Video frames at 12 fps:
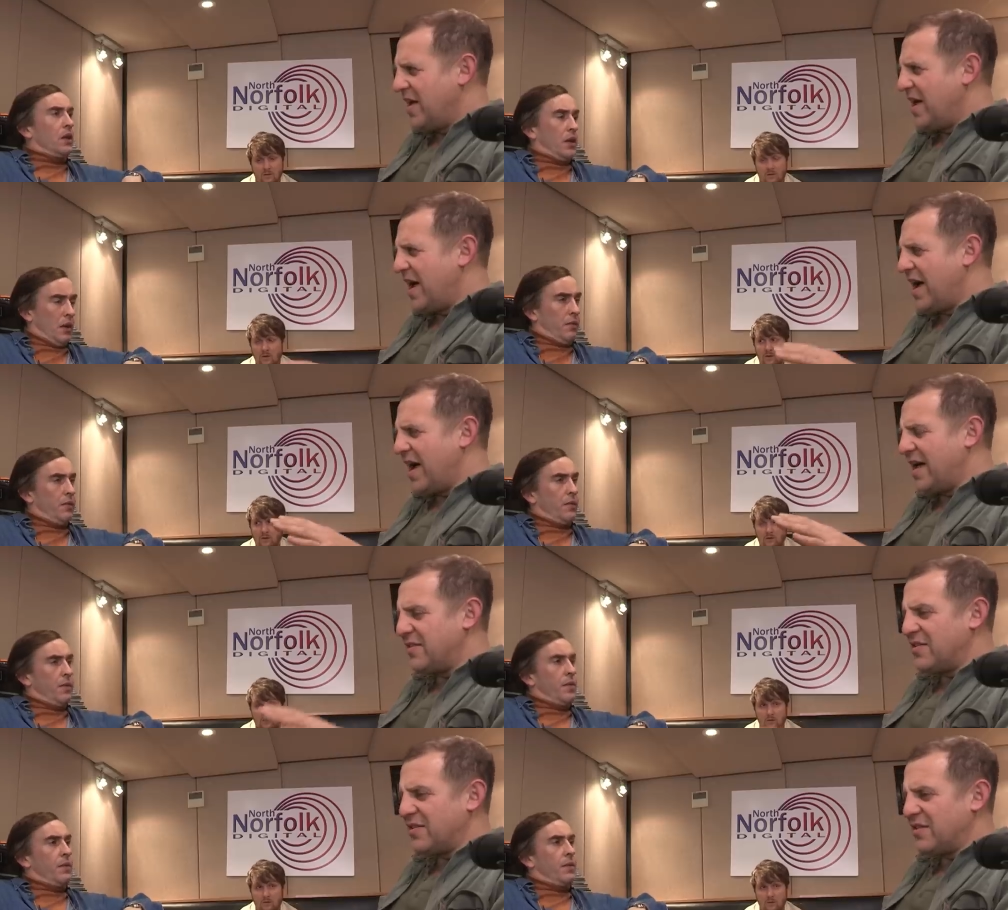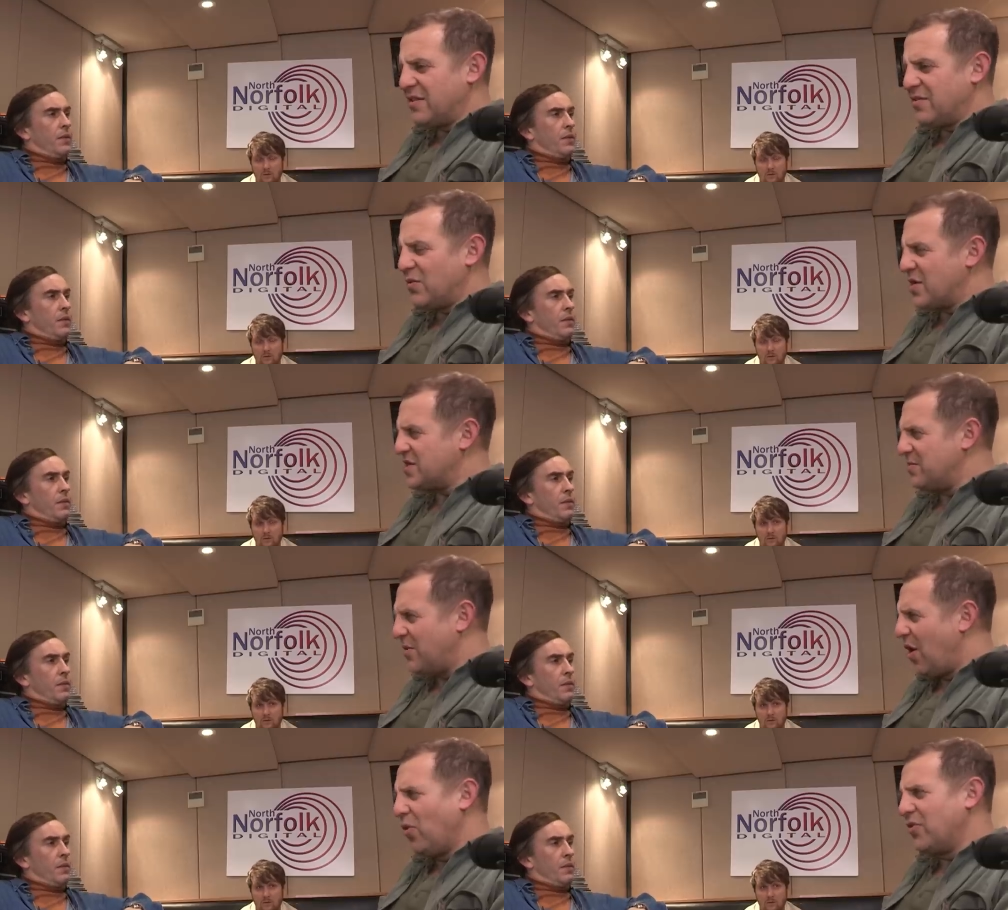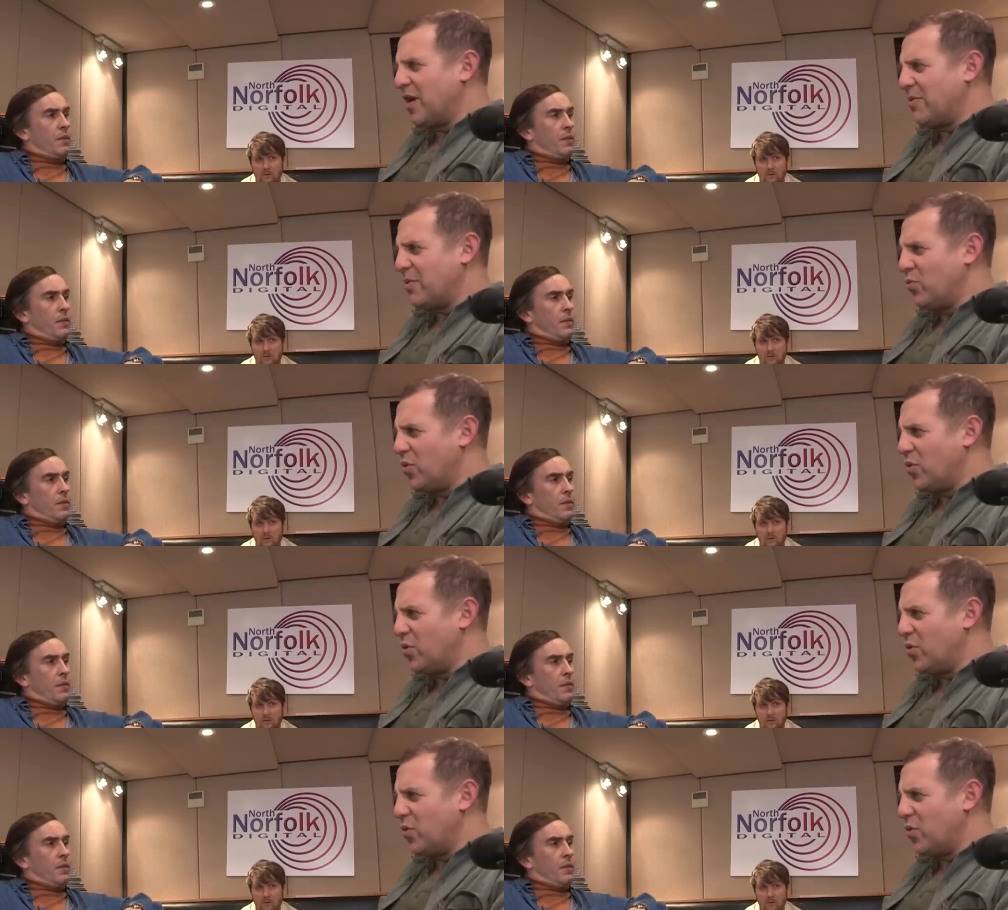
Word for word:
Speaker 1: Yeah. The, the, rest of them holed up in